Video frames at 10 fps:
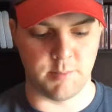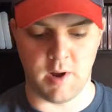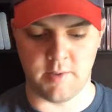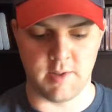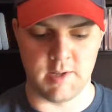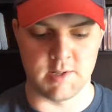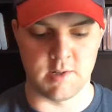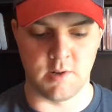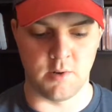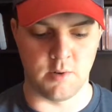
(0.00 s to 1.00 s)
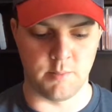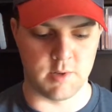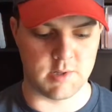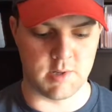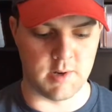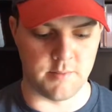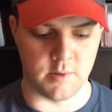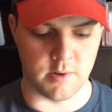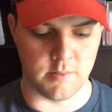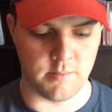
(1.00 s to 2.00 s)
have bought these new and must have
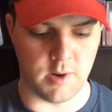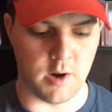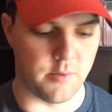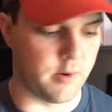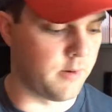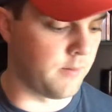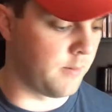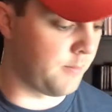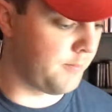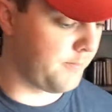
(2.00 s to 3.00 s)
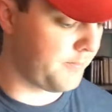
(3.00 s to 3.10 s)
never got rid of them.